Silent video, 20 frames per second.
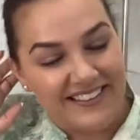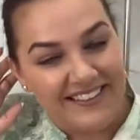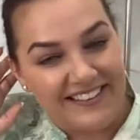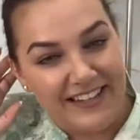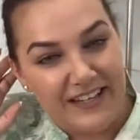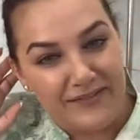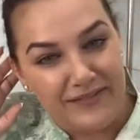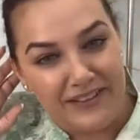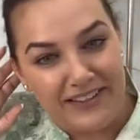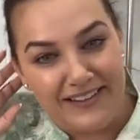I
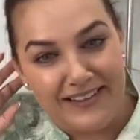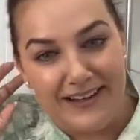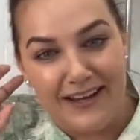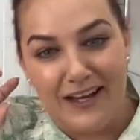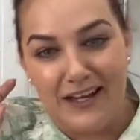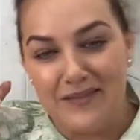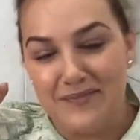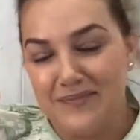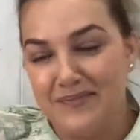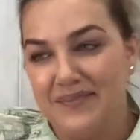
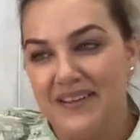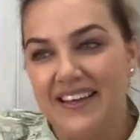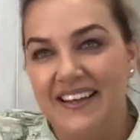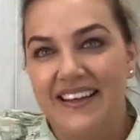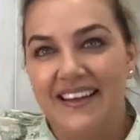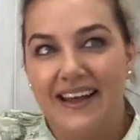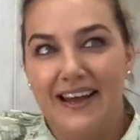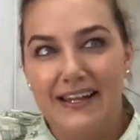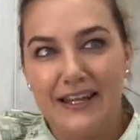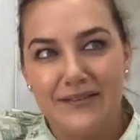
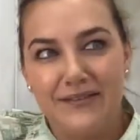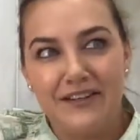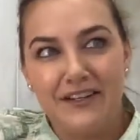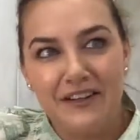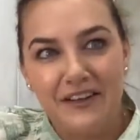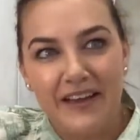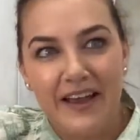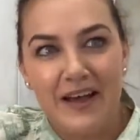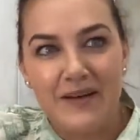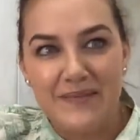never
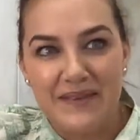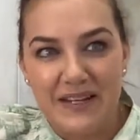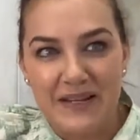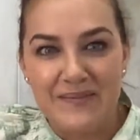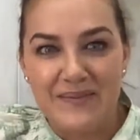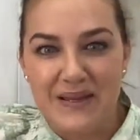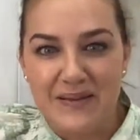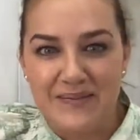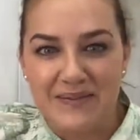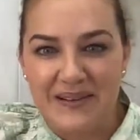knew how many
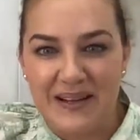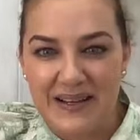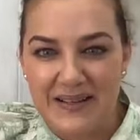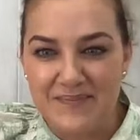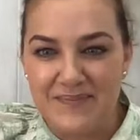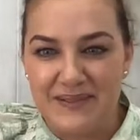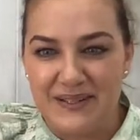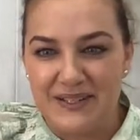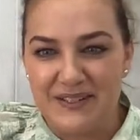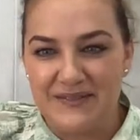people
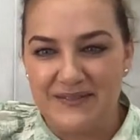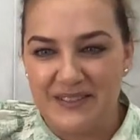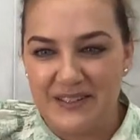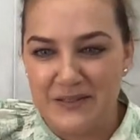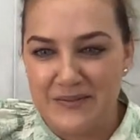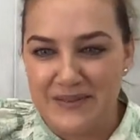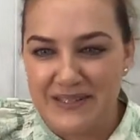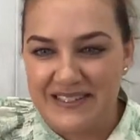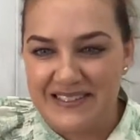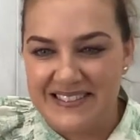had bird
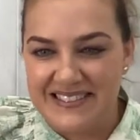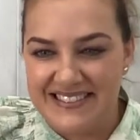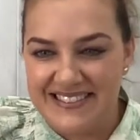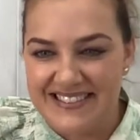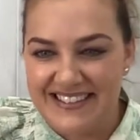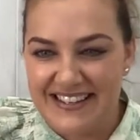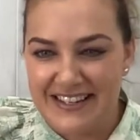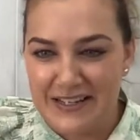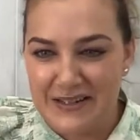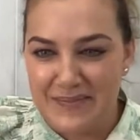phobias
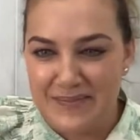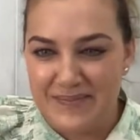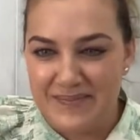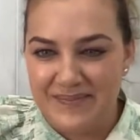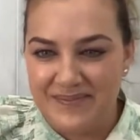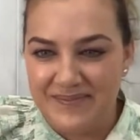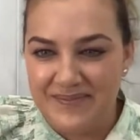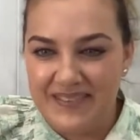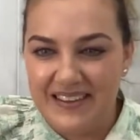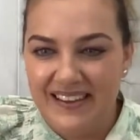
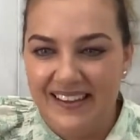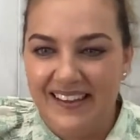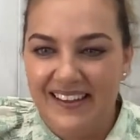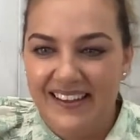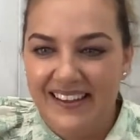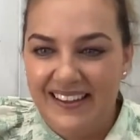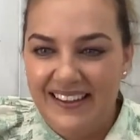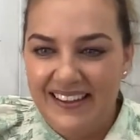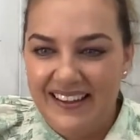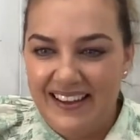
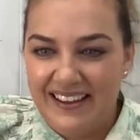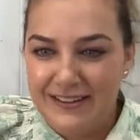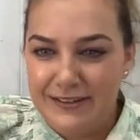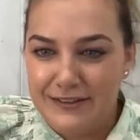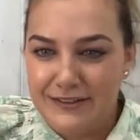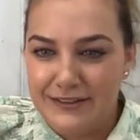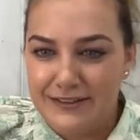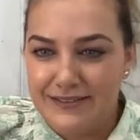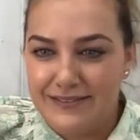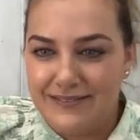
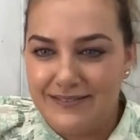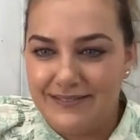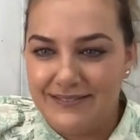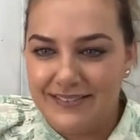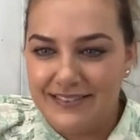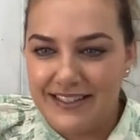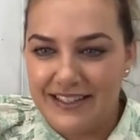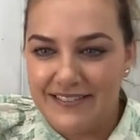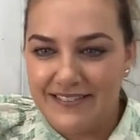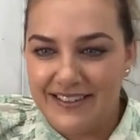until
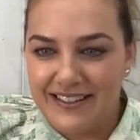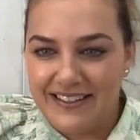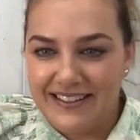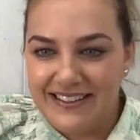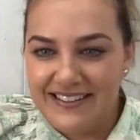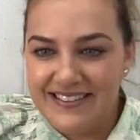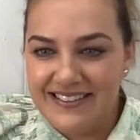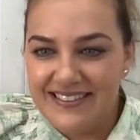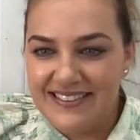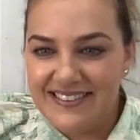sharing
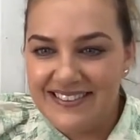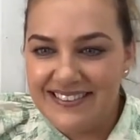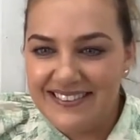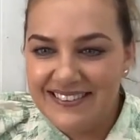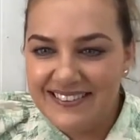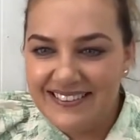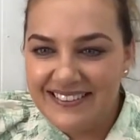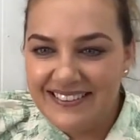this.